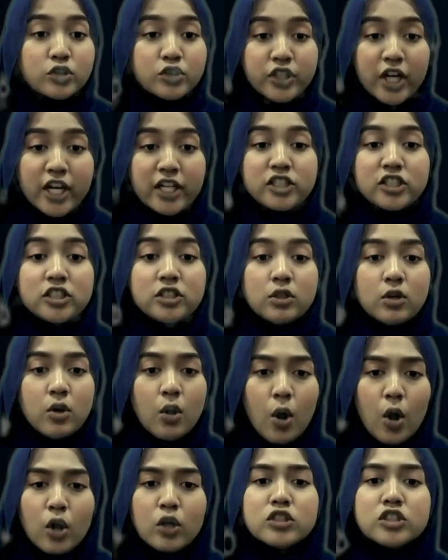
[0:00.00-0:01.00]
to change the
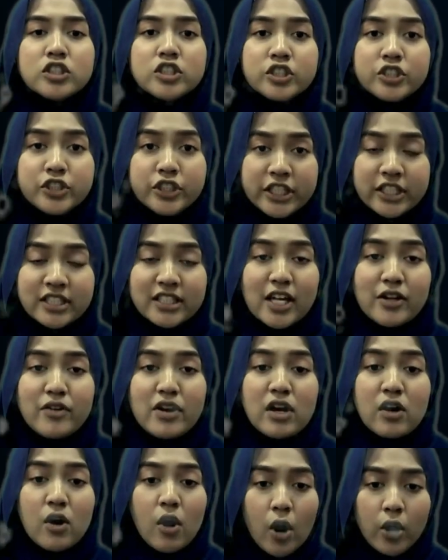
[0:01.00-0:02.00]
whole sheet
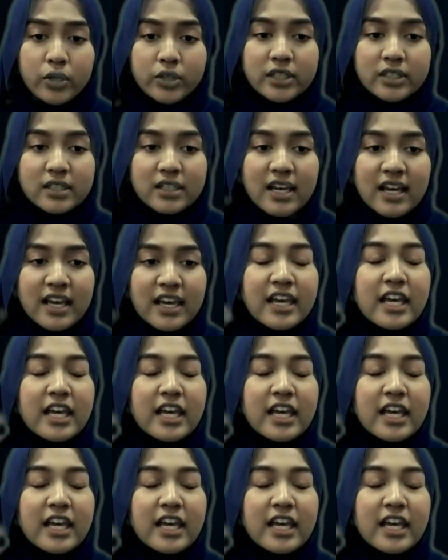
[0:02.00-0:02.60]
that recorded